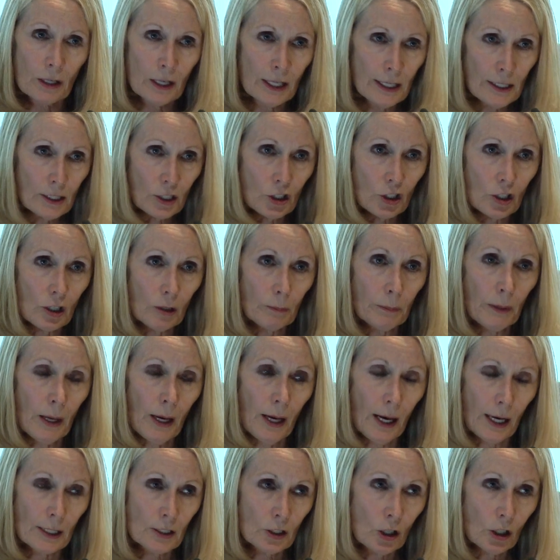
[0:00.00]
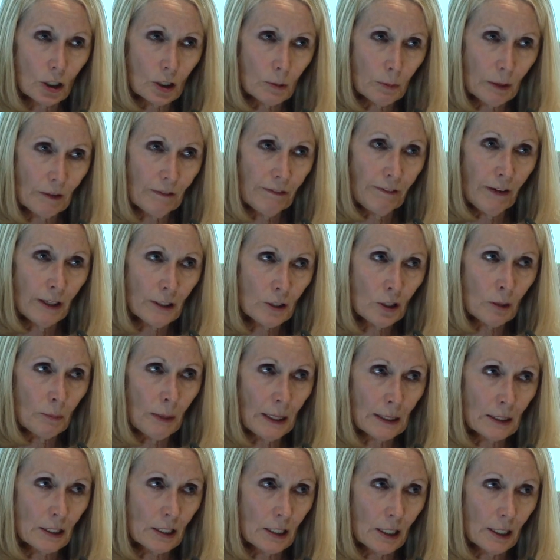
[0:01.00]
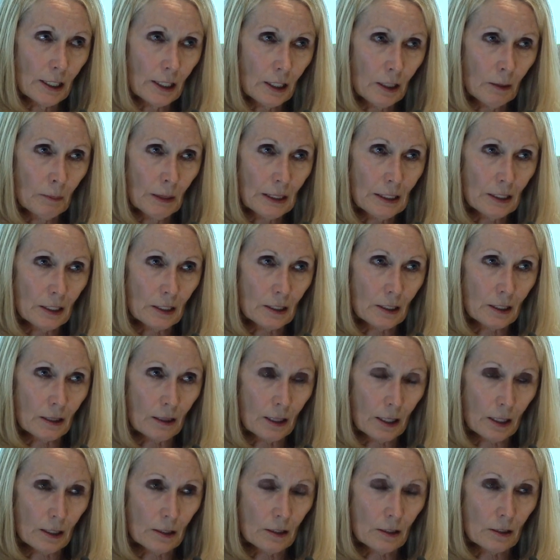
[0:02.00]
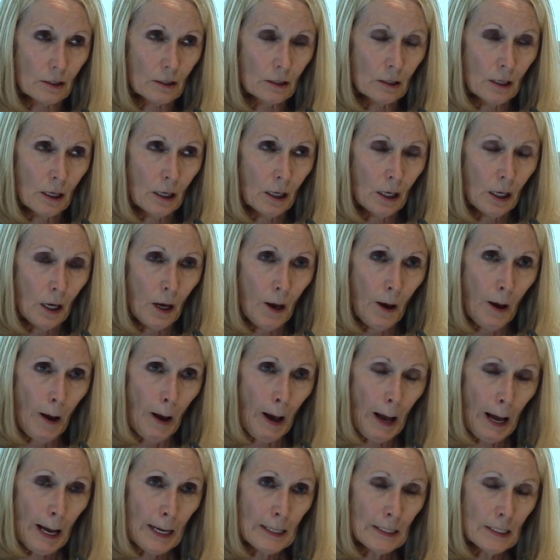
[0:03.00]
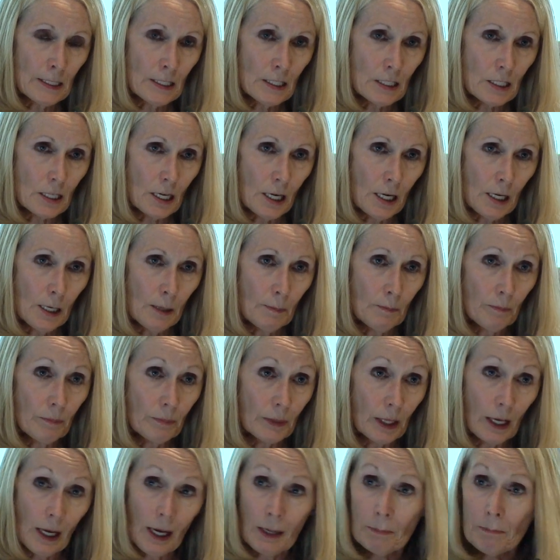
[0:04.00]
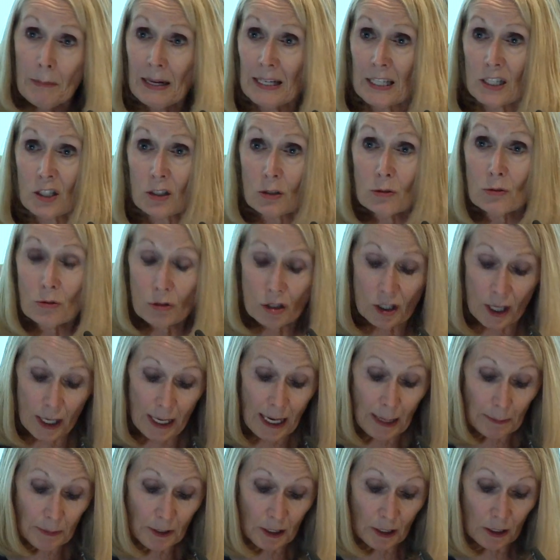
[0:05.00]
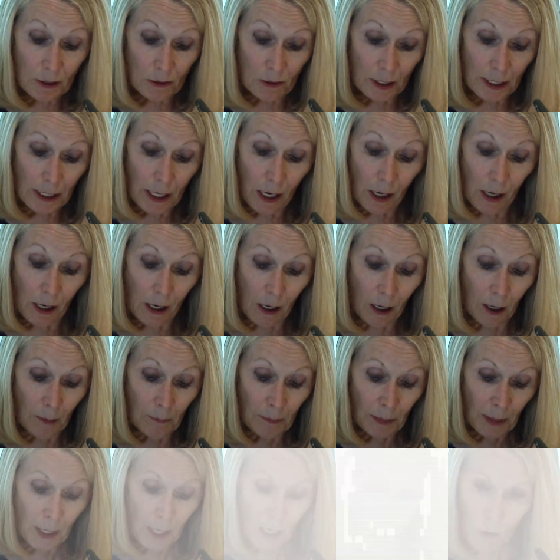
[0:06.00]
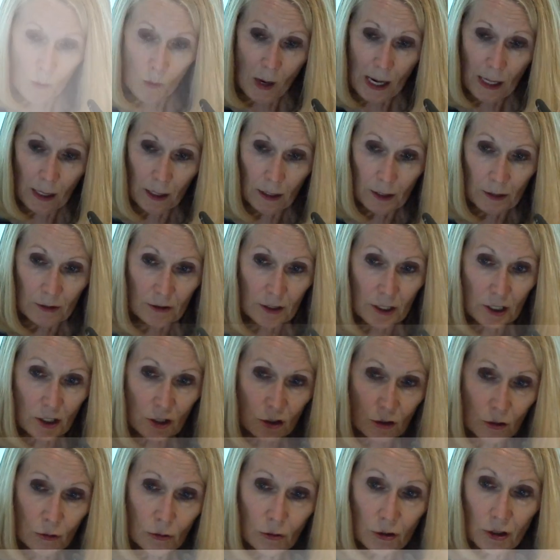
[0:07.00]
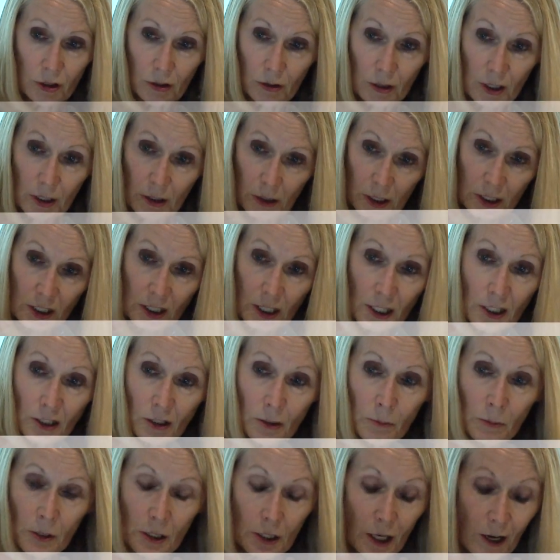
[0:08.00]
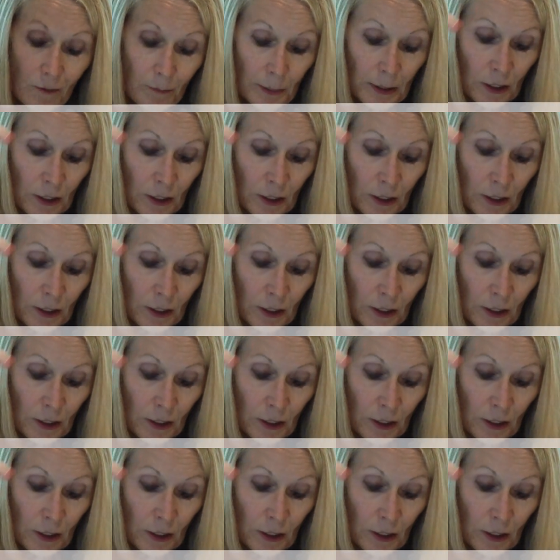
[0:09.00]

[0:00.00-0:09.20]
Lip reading: The leadership has got to be fundamentally committed to this. And in many schools, they absolutely are. Well, the schools, the systems that I've